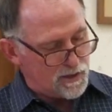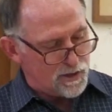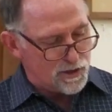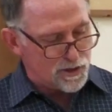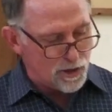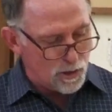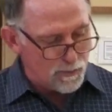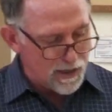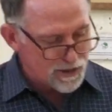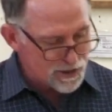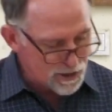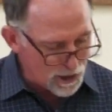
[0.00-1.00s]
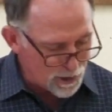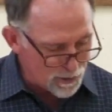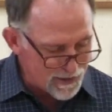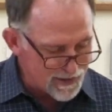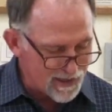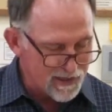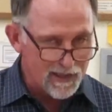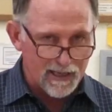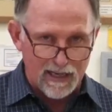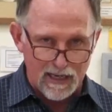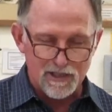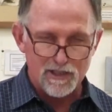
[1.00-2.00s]
So much so, he says,
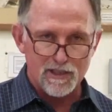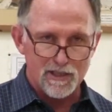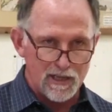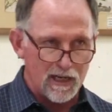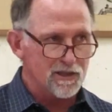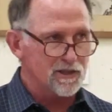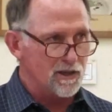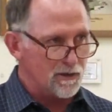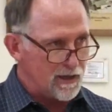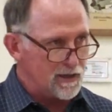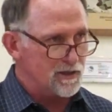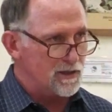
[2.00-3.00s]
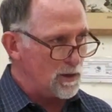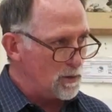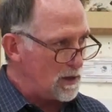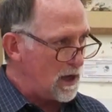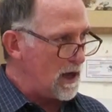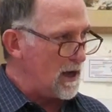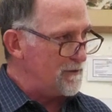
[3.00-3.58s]
against such there is no law.